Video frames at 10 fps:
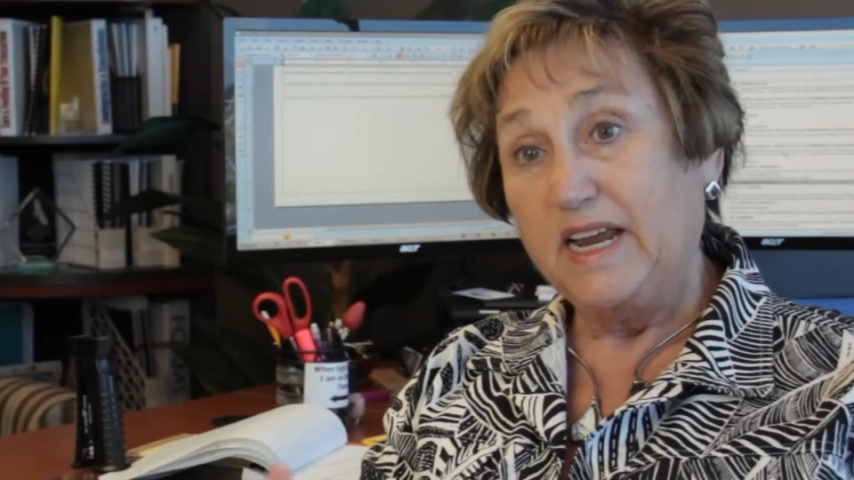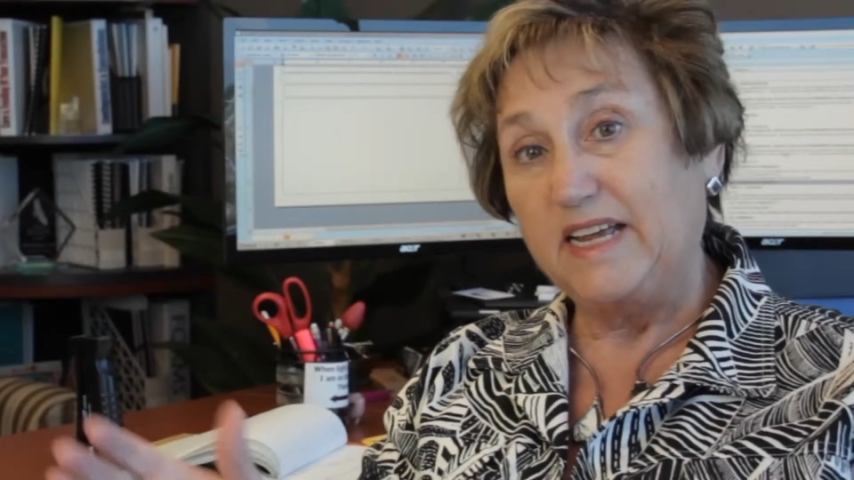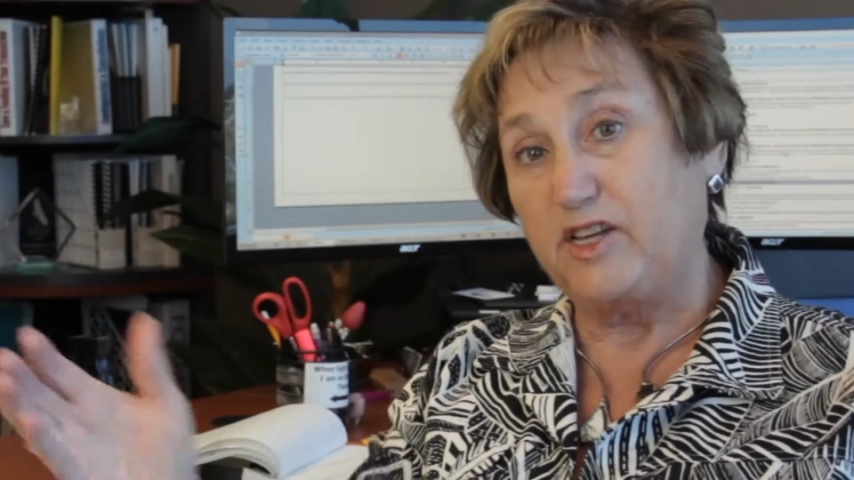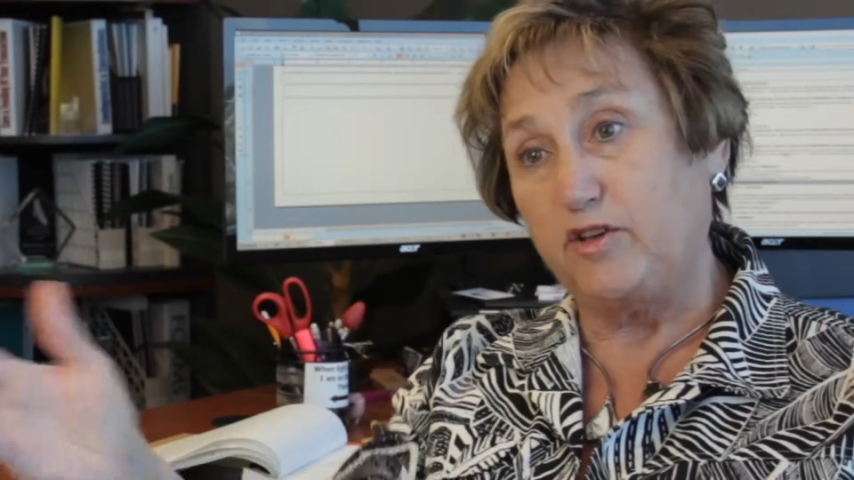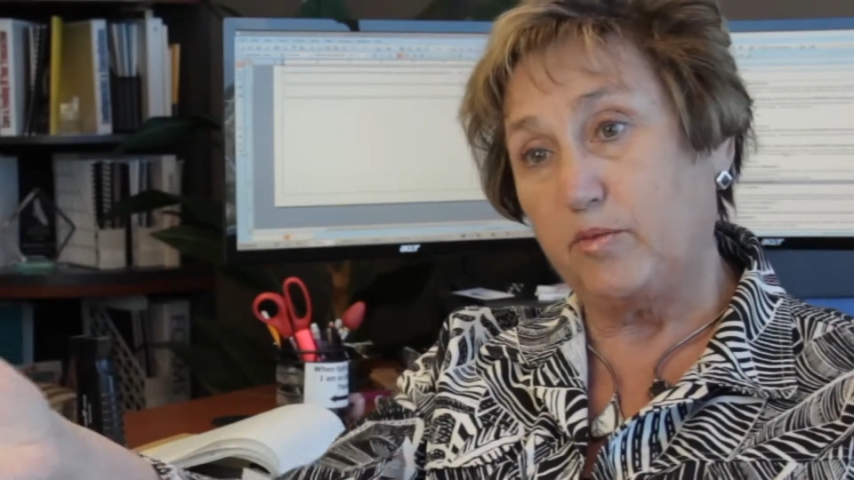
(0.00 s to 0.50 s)

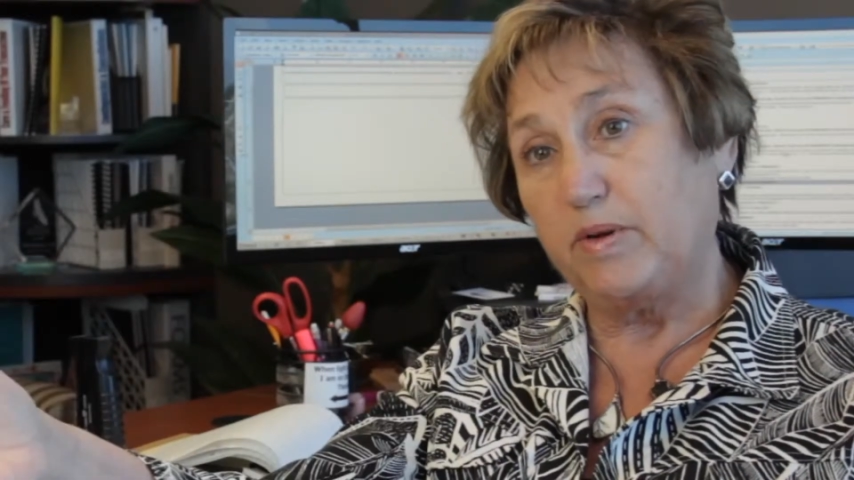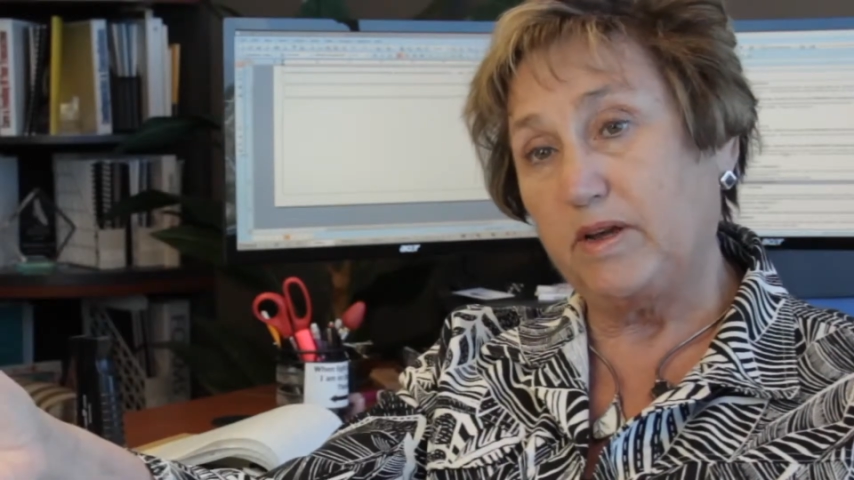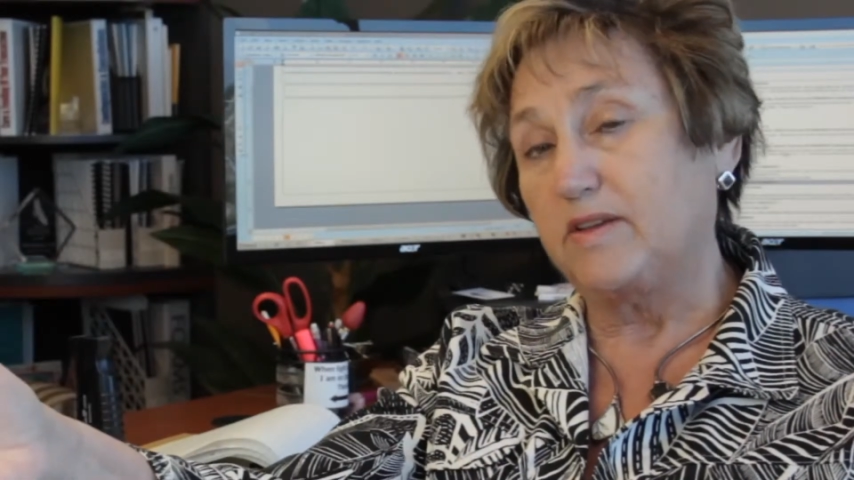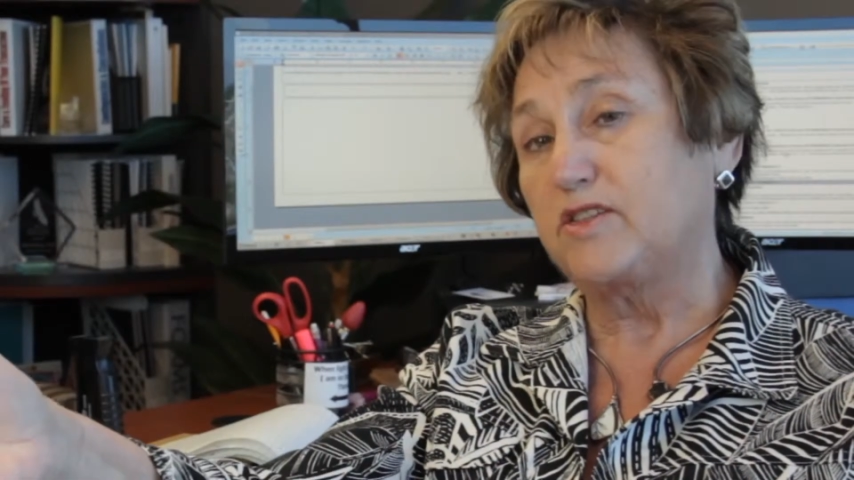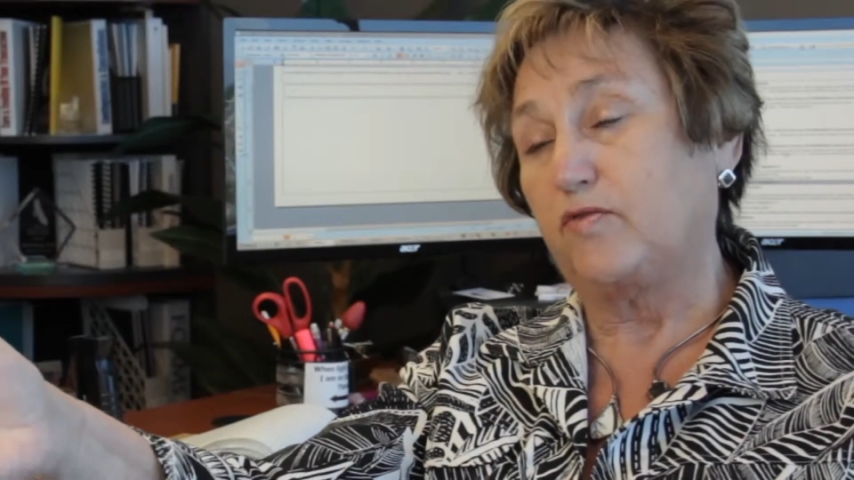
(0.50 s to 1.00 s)
It's either
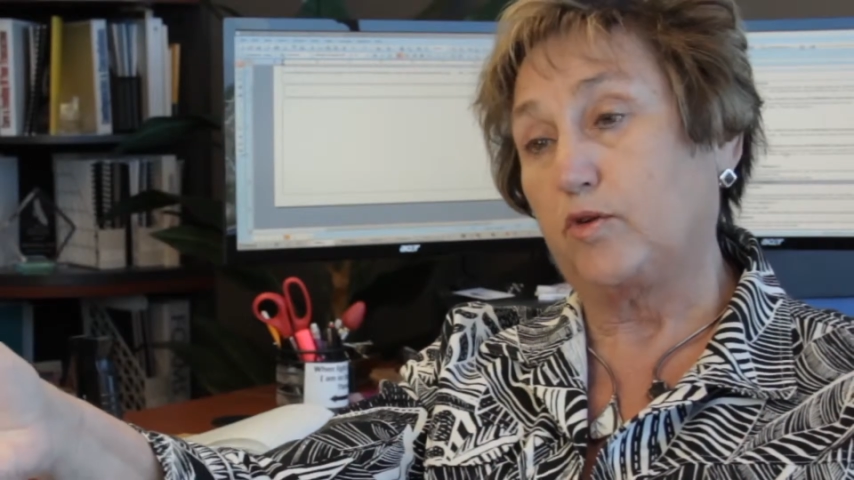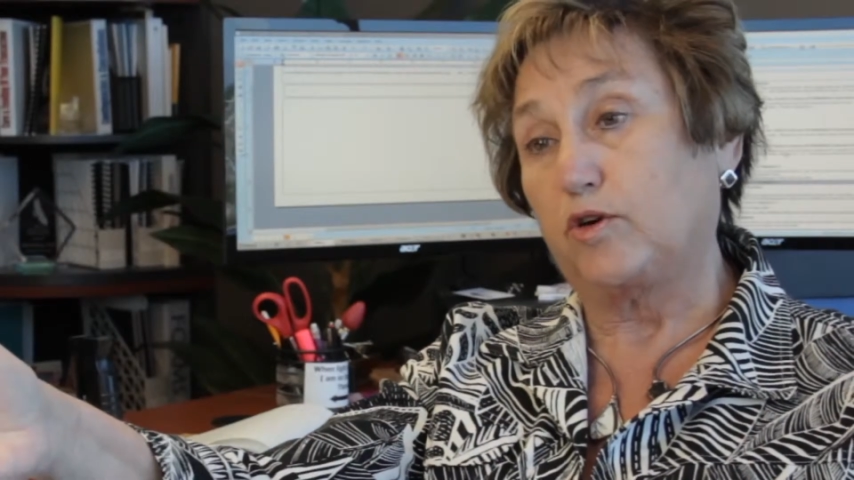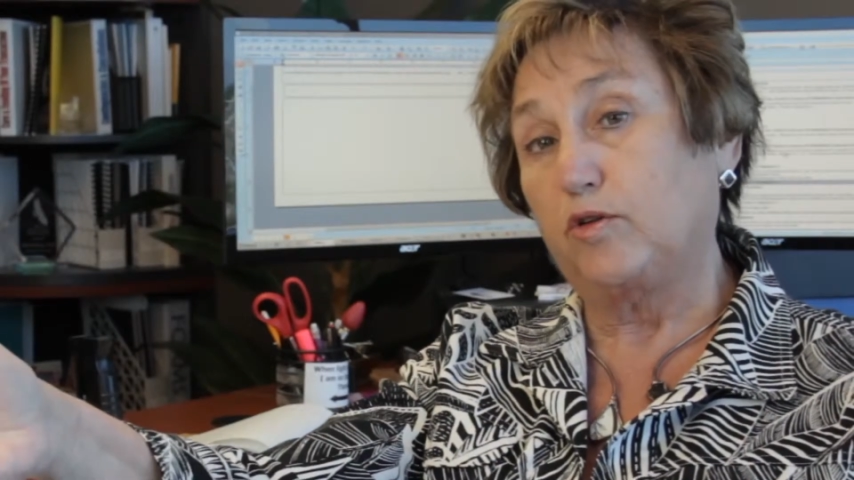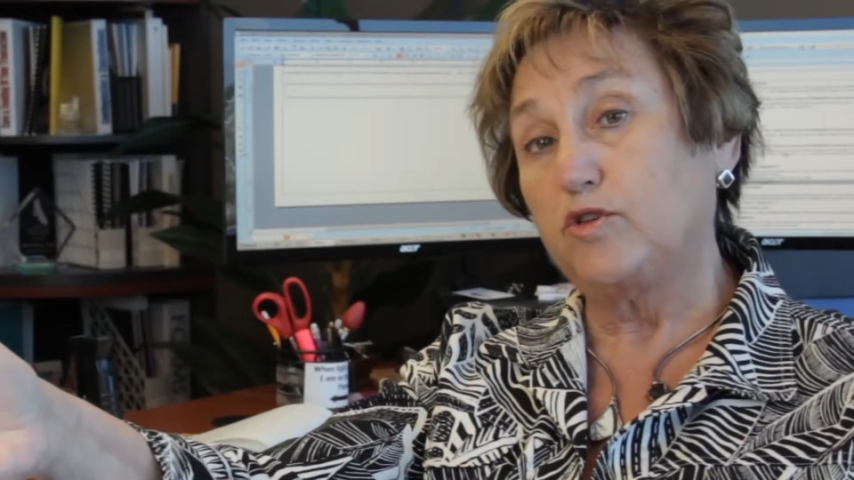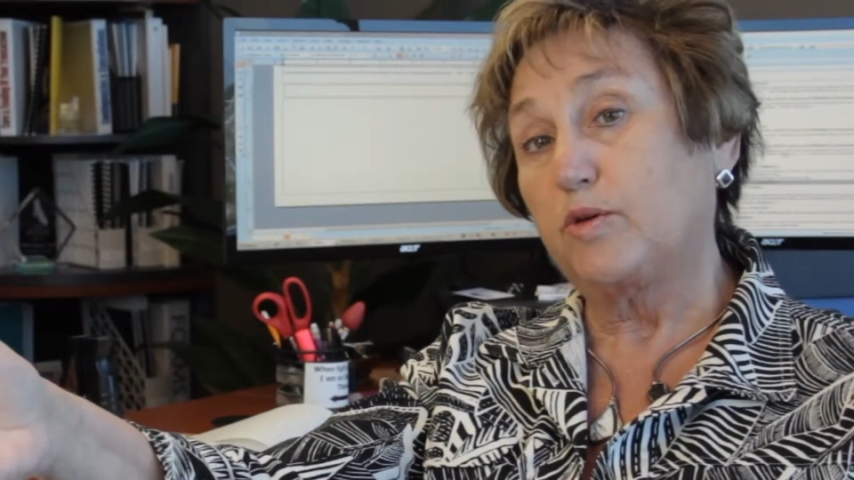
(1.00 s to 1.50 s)
because the
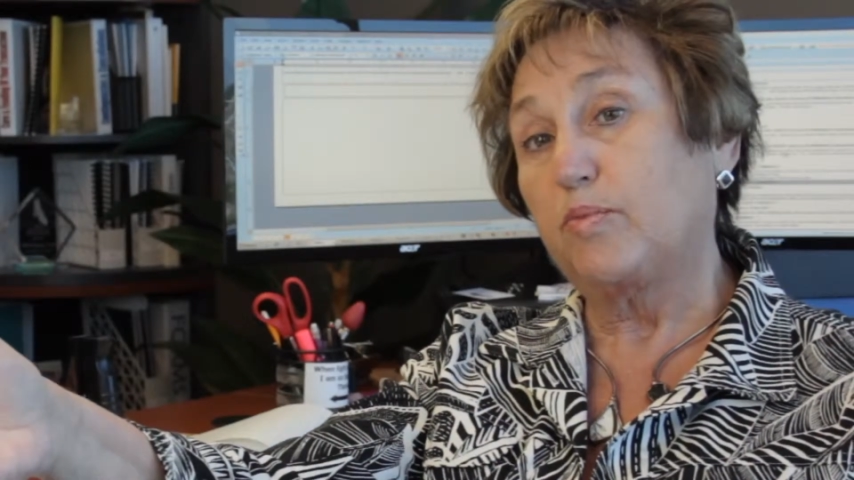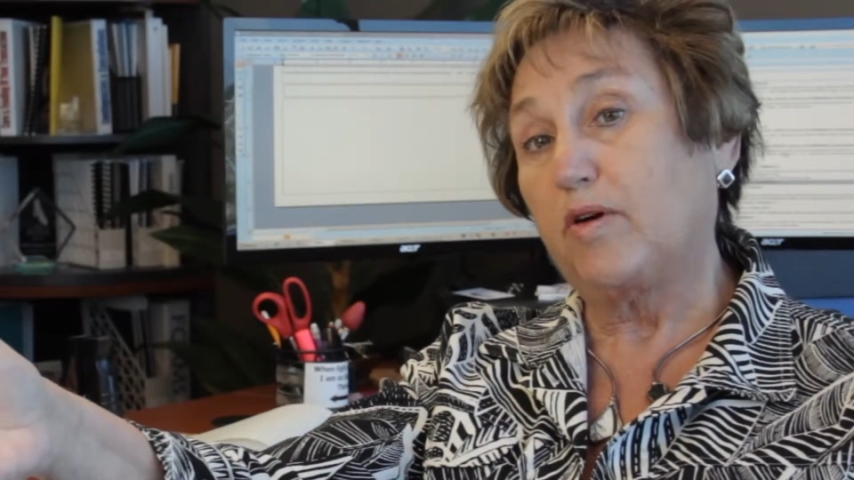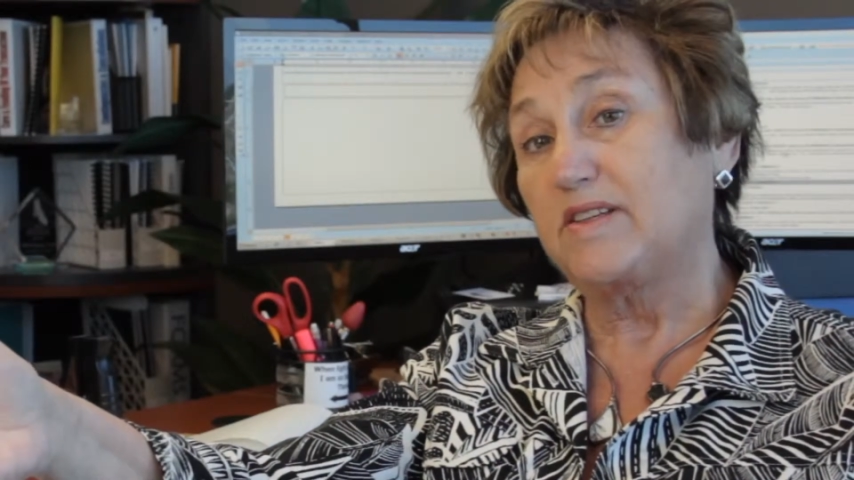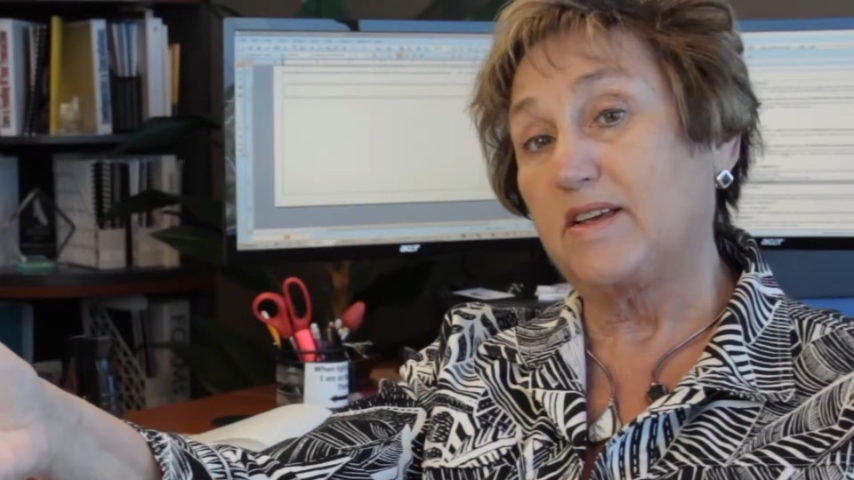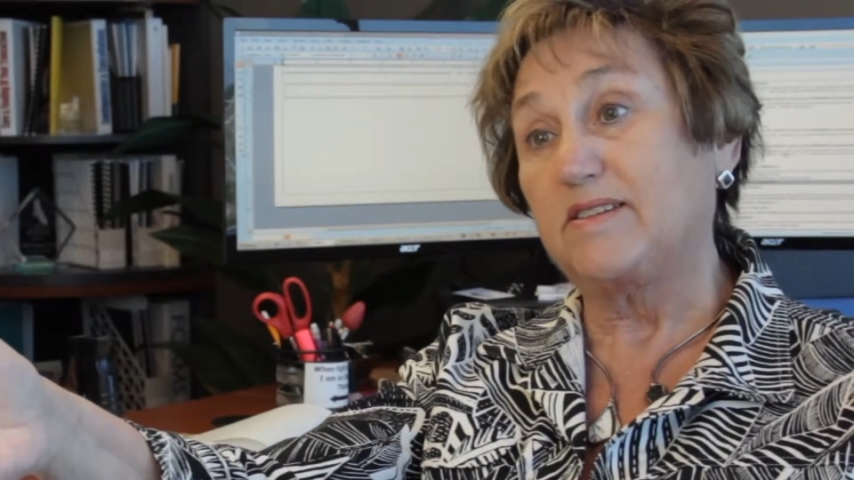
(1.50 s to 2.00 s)
foreclosure
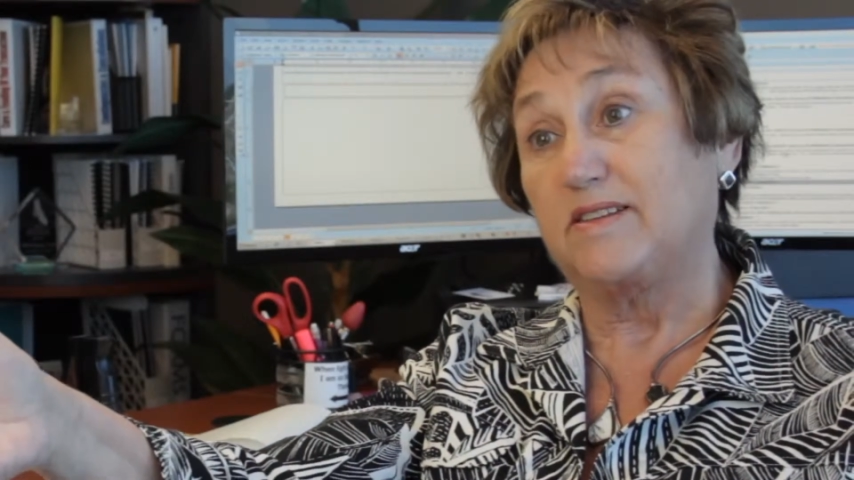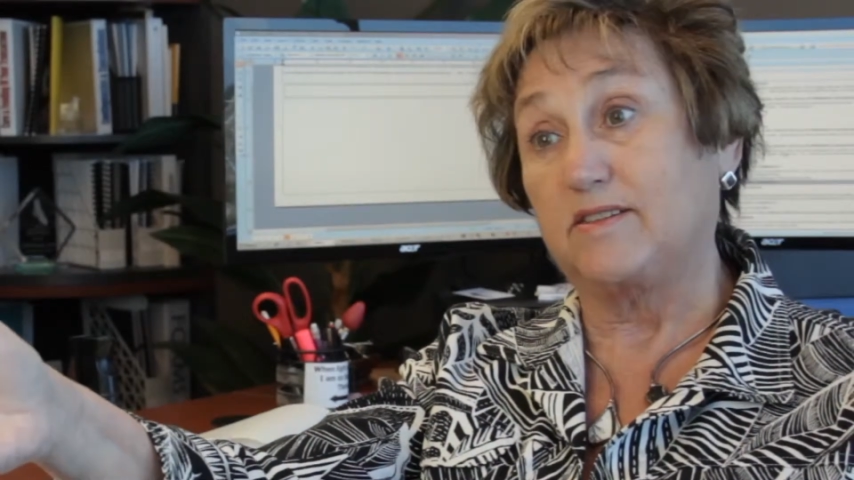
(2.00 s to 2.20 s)
process